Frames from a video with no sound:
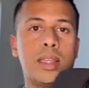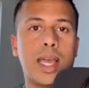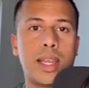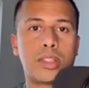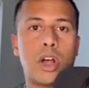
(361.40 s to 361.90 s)

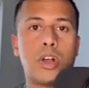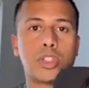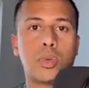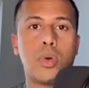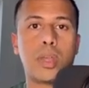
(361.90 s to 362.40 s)
that is
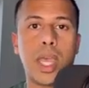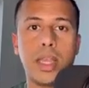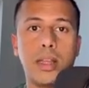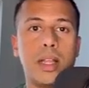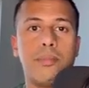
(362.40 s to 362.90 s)
also
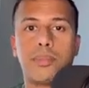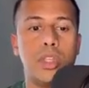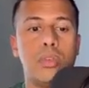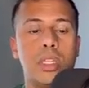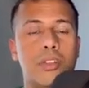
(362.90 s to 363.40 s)
okay.
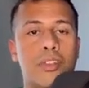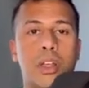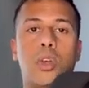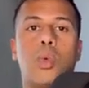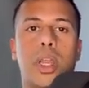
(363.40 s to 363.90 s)
You need to
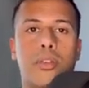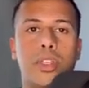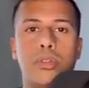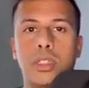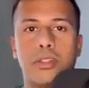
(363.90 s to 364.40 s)
feel whatever
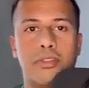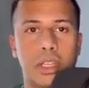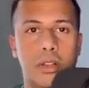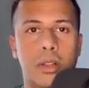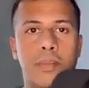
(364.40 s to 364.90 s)
you need to
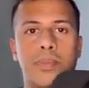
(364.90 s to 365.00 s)
feel.